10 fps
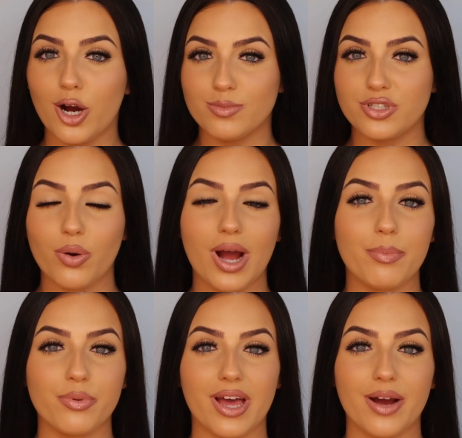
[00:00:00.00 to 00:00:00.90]
I'm so
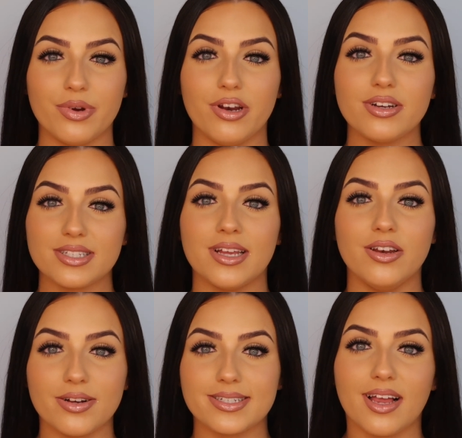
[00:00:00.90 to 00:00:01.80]
happy with how it looks. It
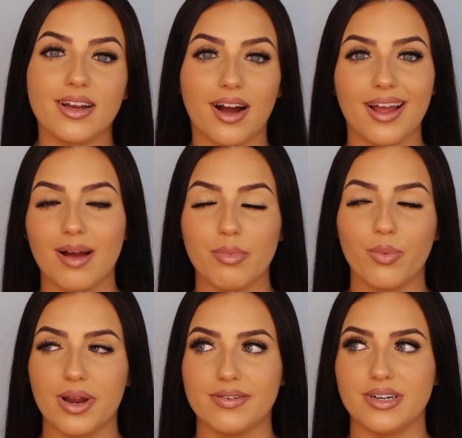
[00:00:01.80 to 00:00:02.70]
looks like I am
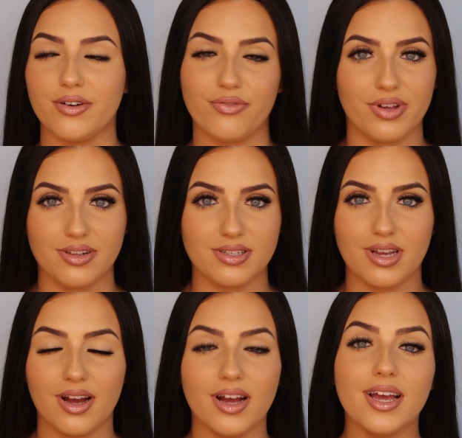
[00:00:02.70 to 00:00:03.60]
wearing a
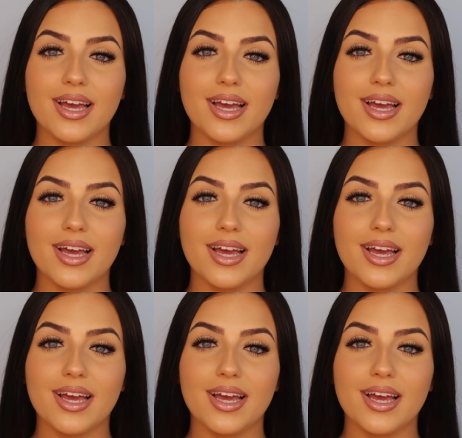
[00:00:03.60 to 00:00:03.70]
filter.